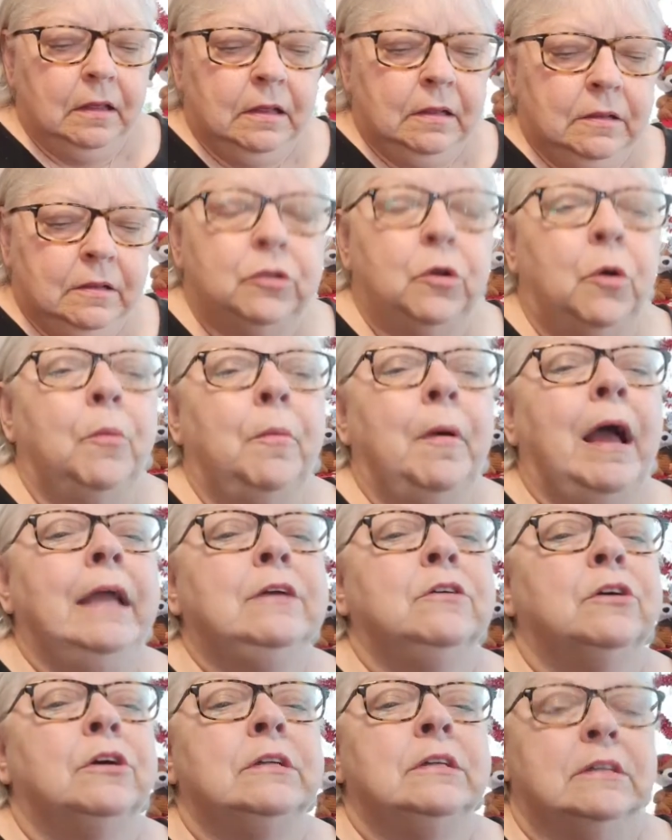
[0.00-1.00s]
So my
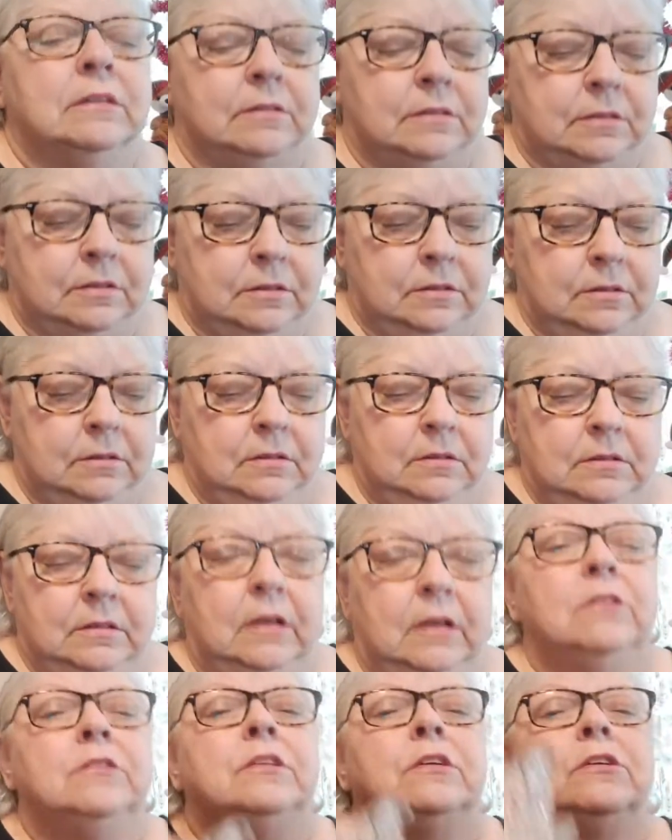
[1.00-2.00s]
goodness,
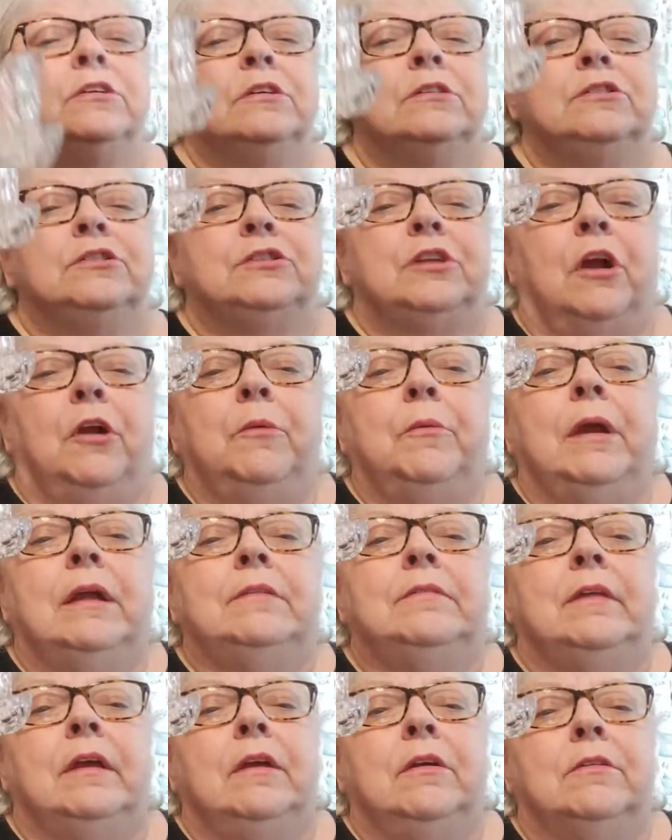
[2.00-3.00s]
there's a good start right
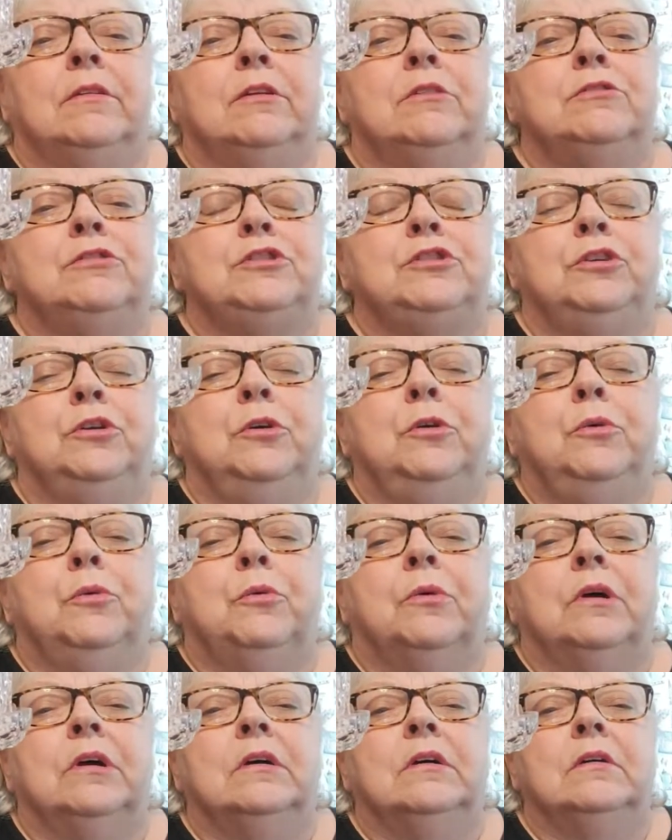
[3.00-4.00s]
there. There's
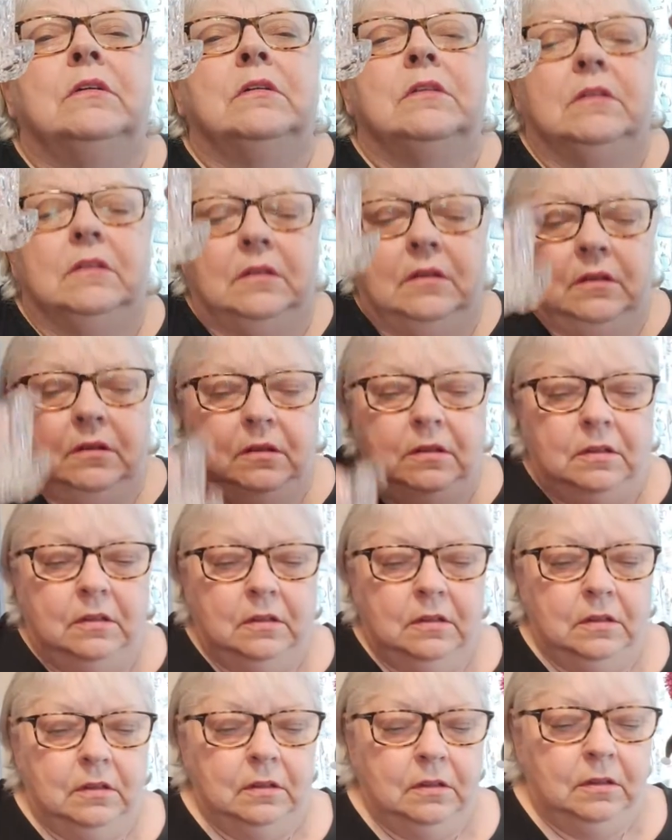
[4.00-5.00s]
two.
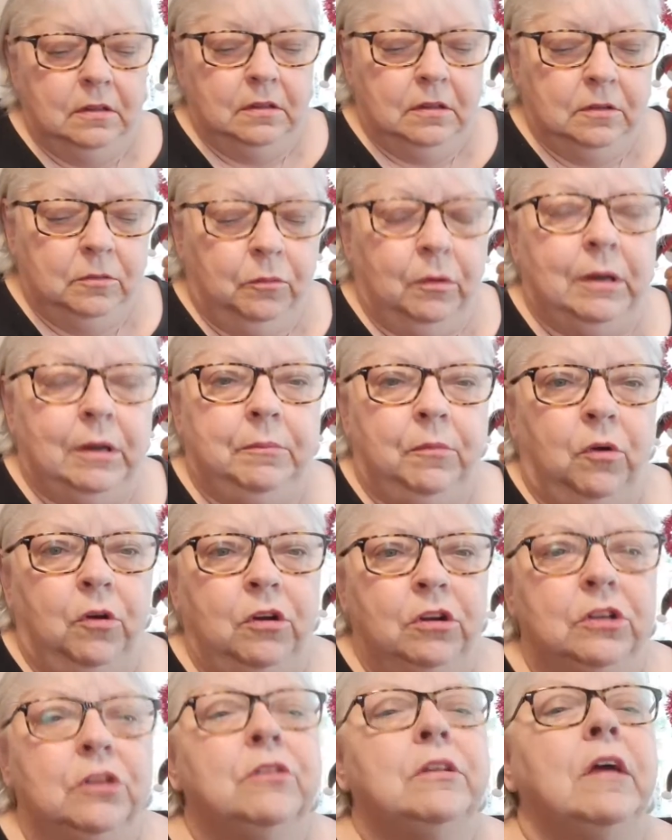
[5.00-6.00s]
One more
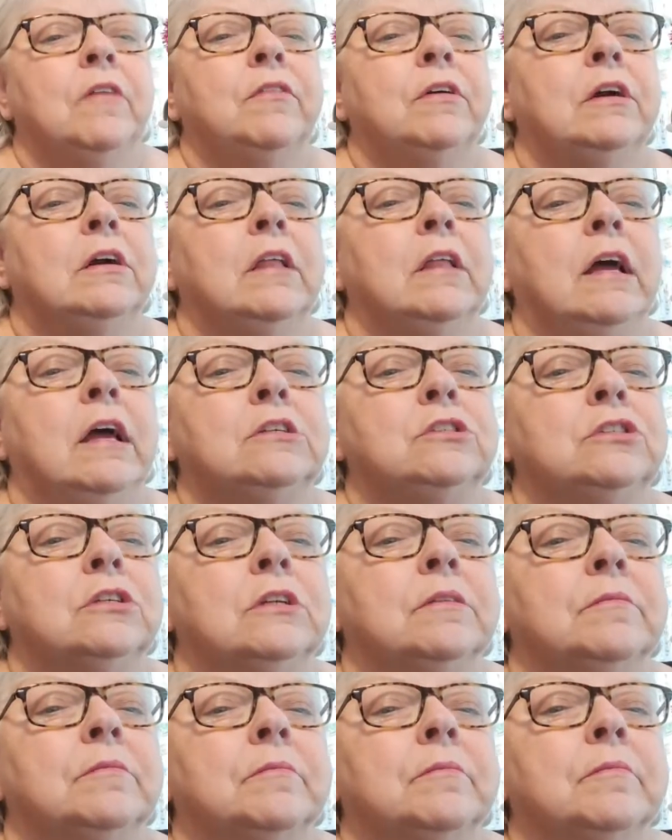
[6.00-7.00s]
and you'd have a
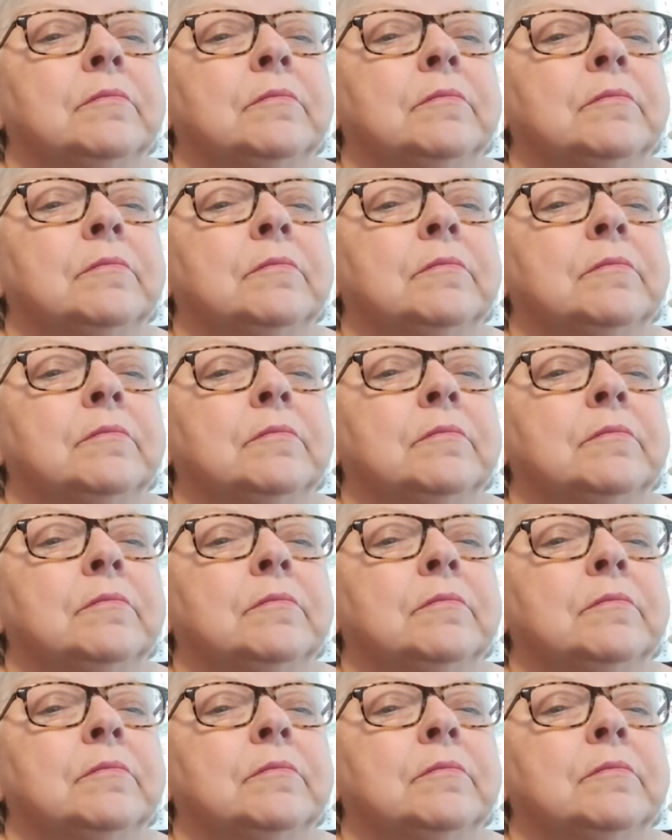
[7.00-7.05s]
collection.